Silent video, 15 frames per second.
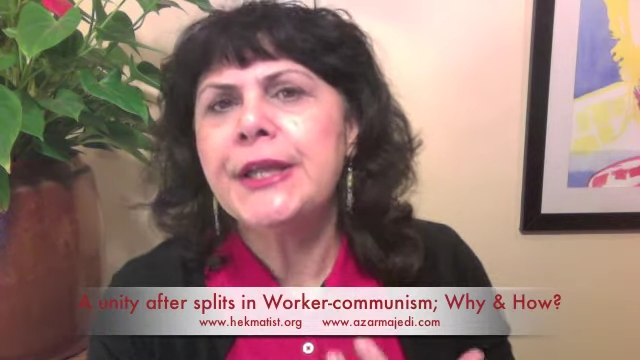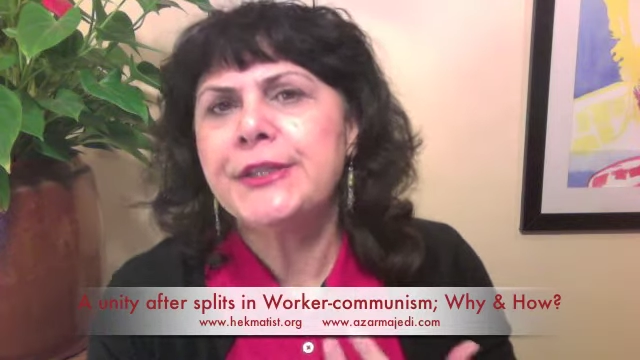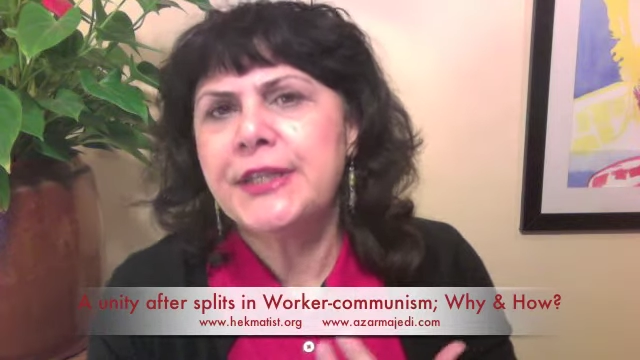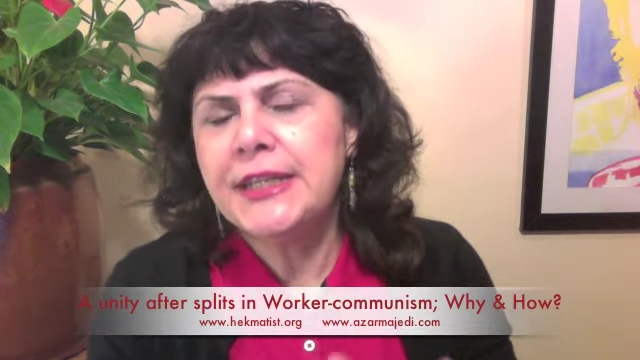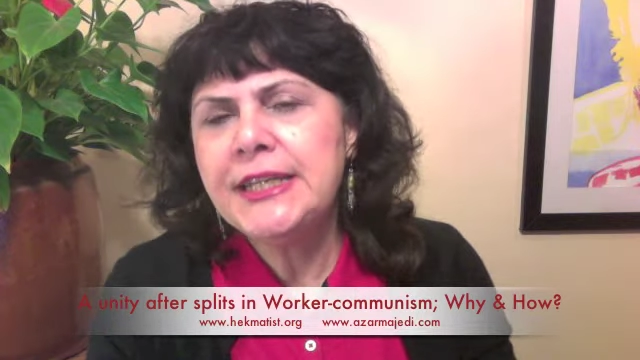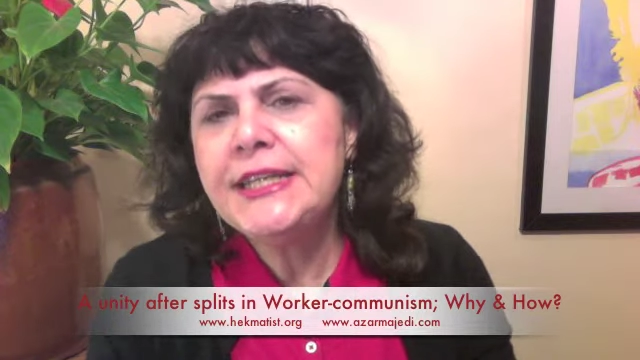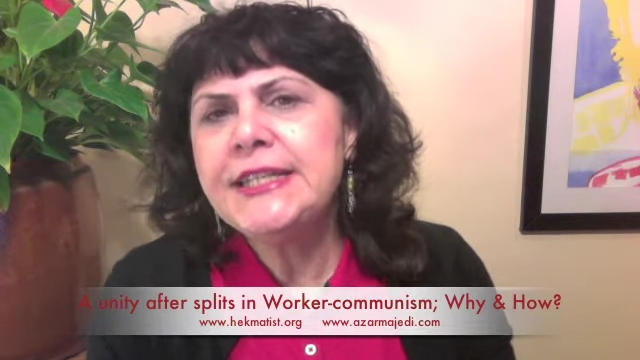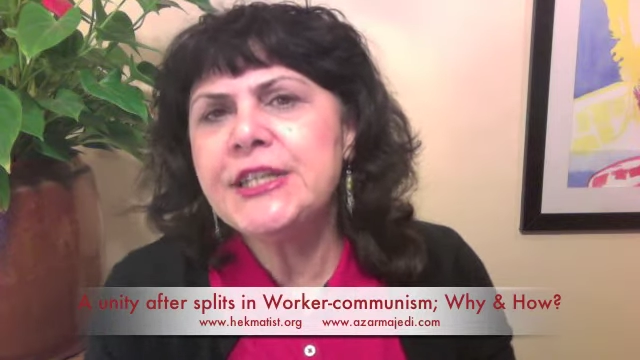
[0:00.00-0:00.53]

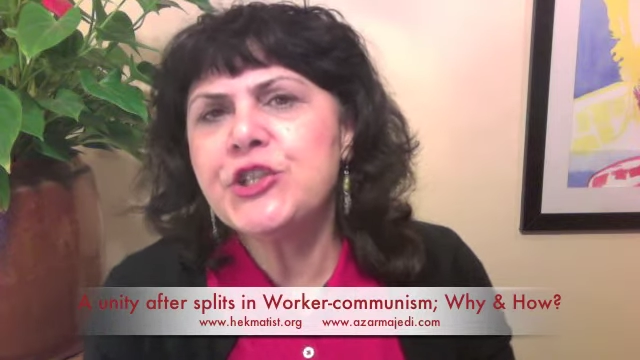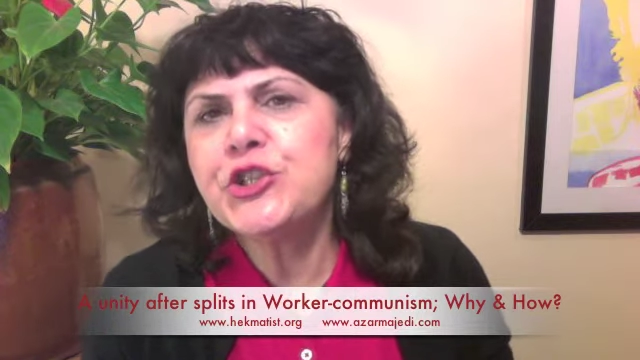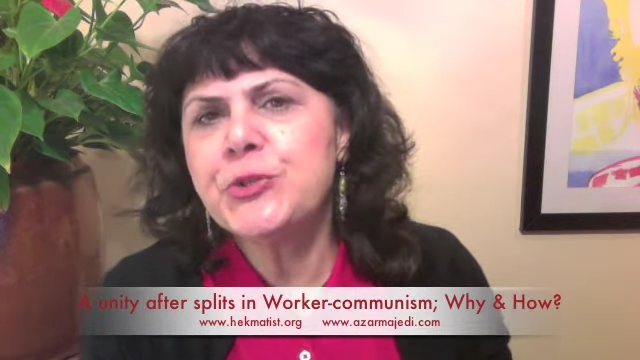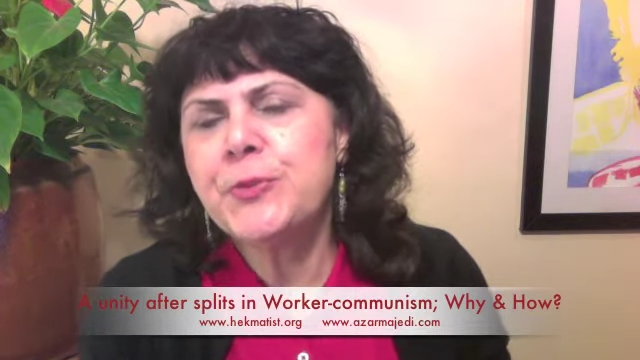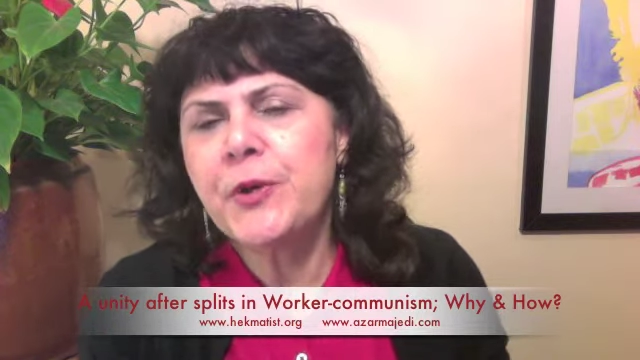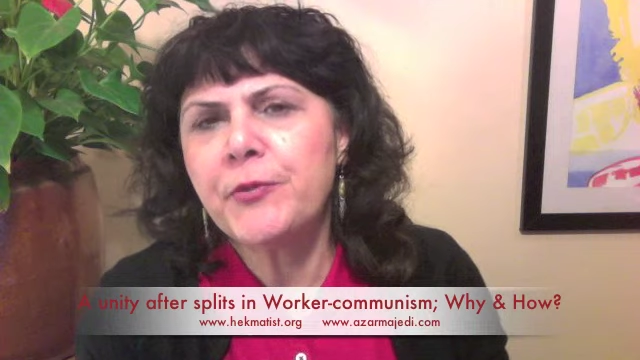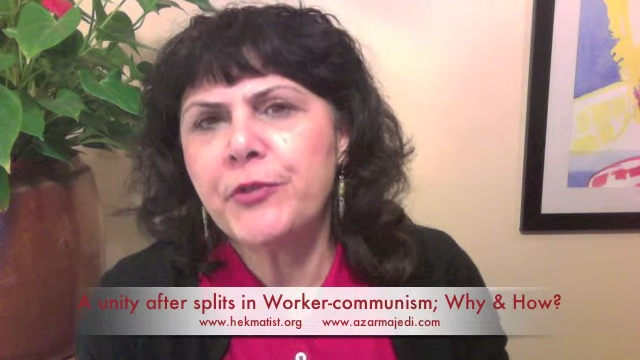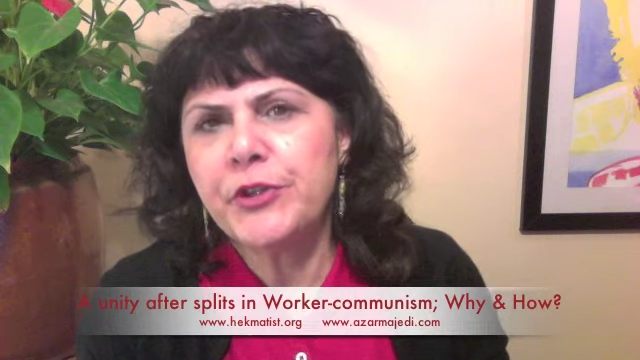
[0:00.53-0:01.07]
the
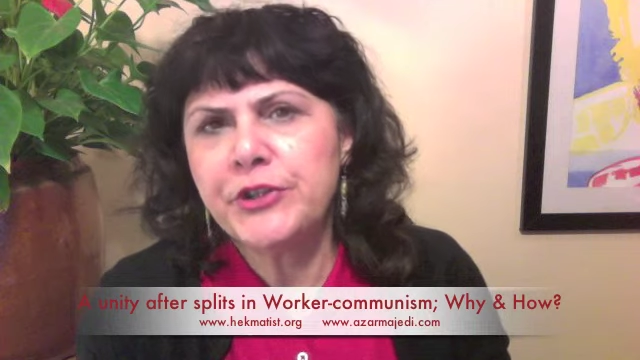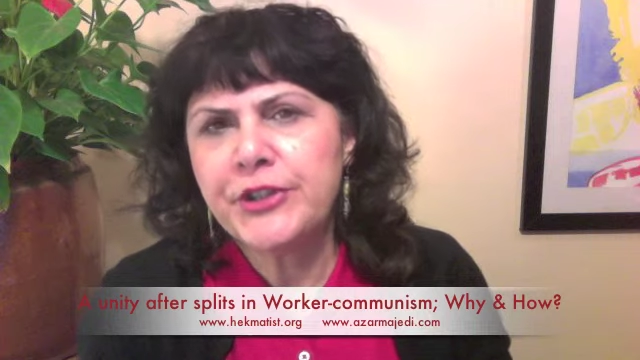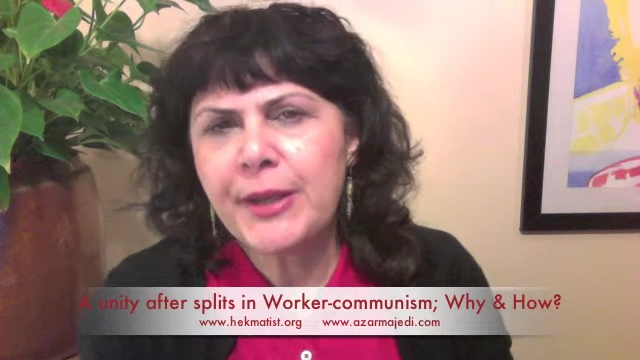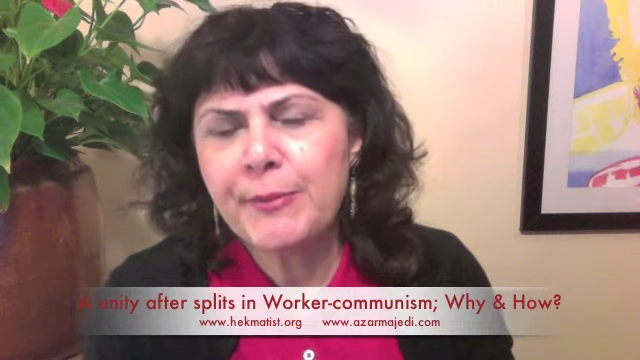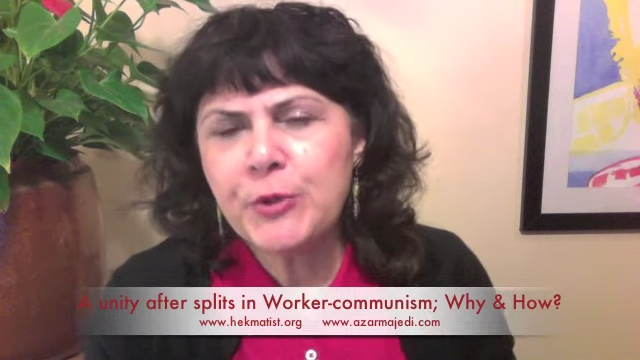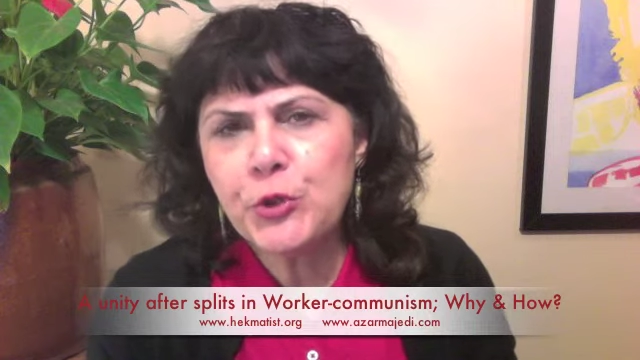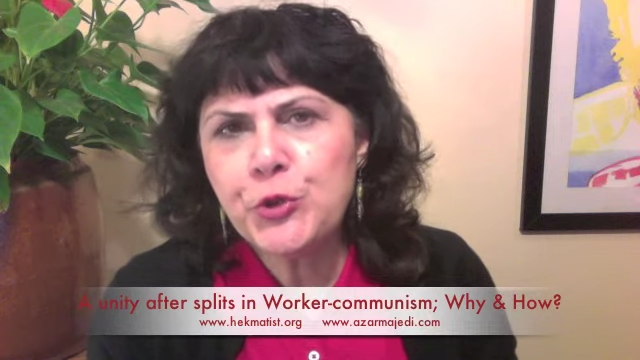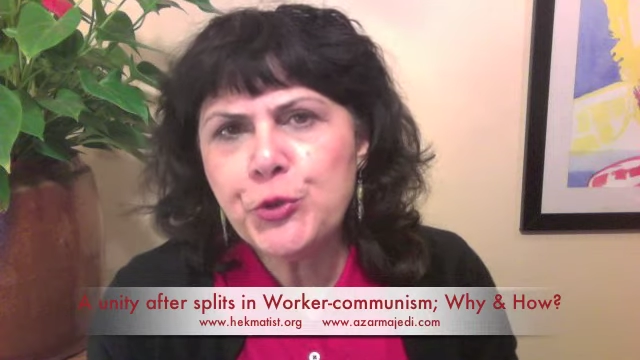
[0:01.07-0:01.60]
leadership of
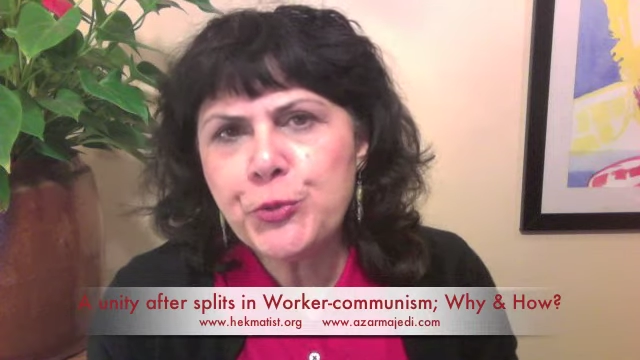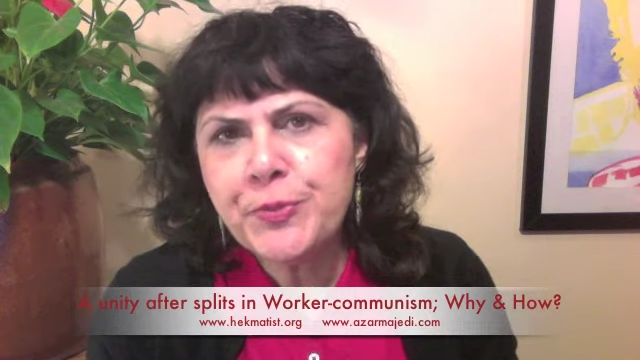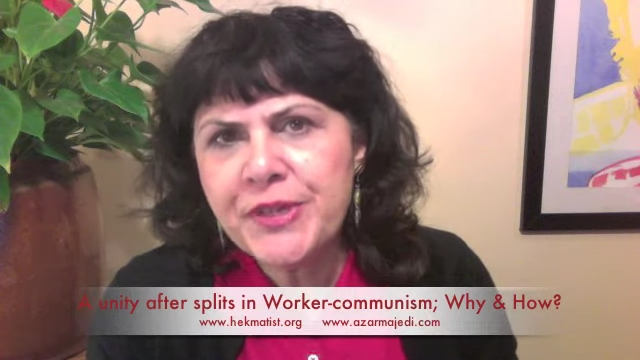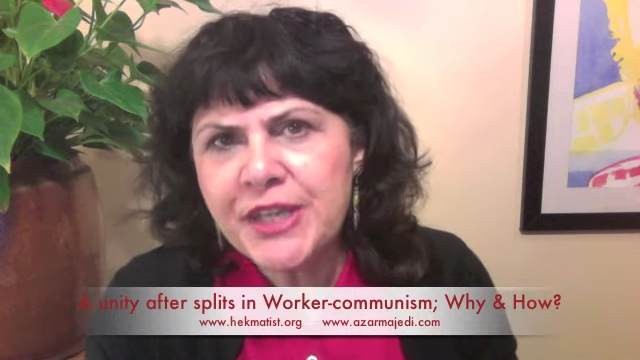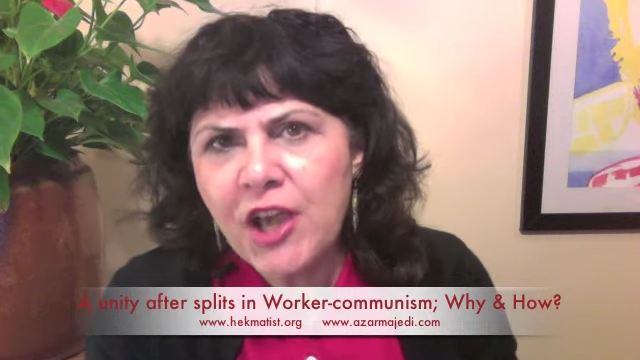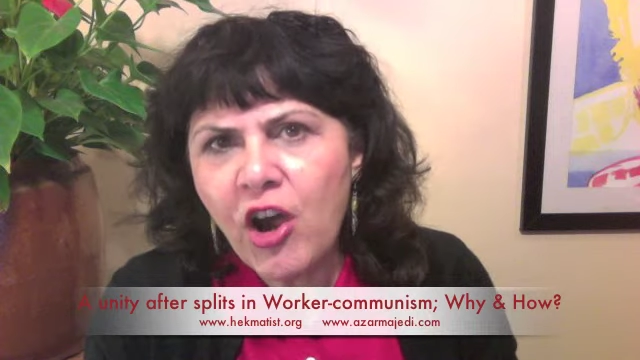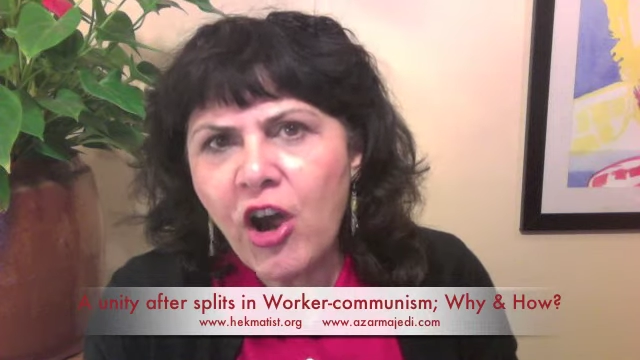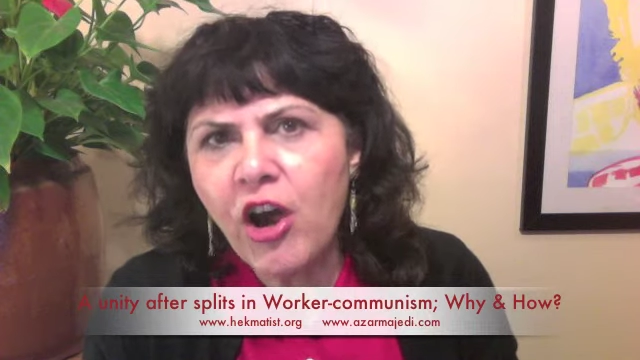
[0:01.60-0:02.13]

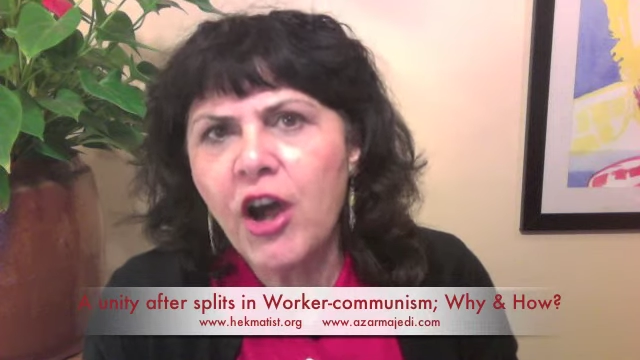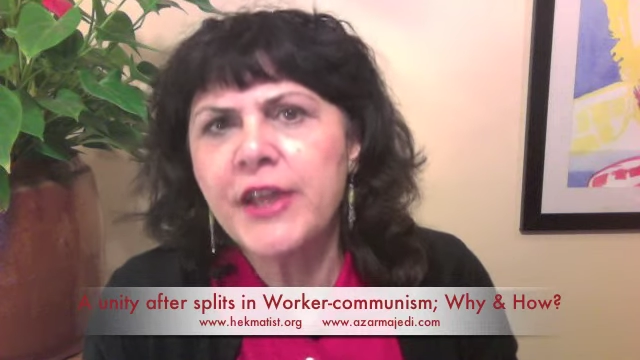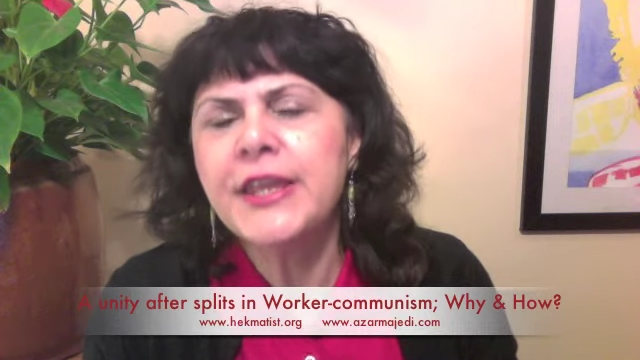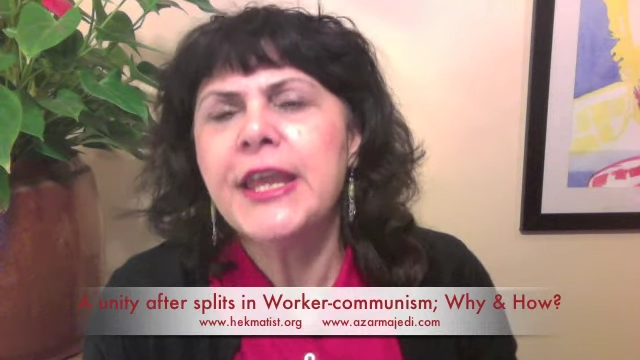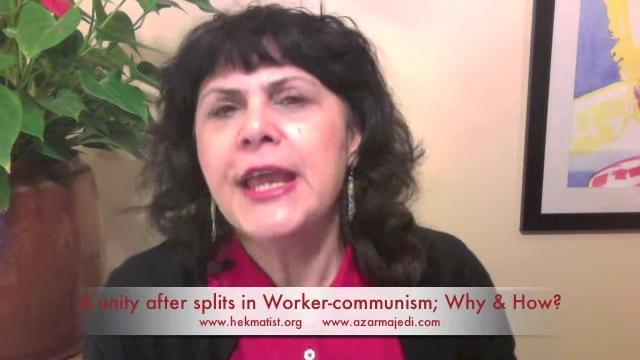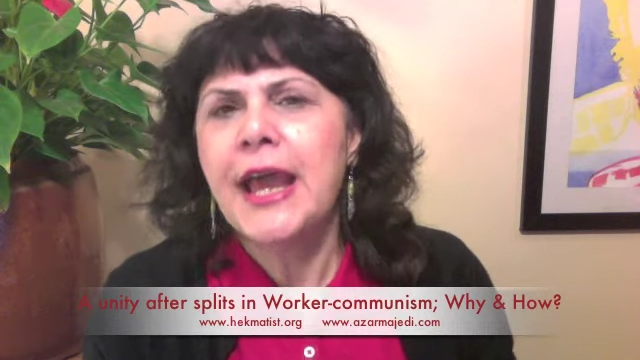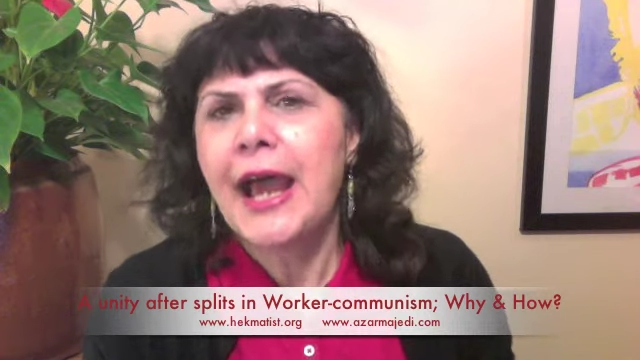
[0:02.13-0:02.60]
WPI